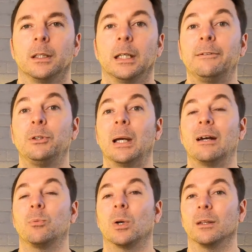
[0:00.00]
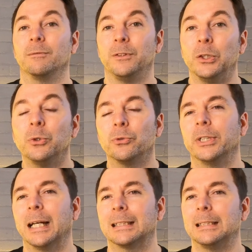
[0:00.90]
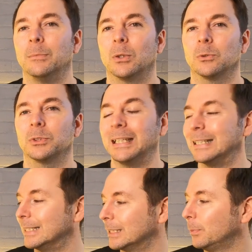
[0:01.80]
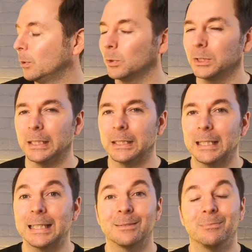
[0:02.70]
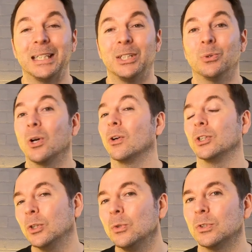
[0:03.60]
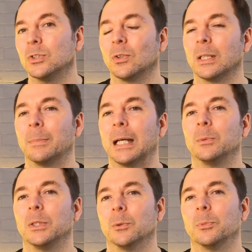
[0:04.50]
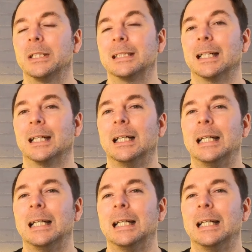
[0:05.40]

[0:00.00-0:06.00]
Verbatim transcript: If you have one of the few Creality models that isn't supported, it doesn't mean that you can't use the Sonic Pad with your printer,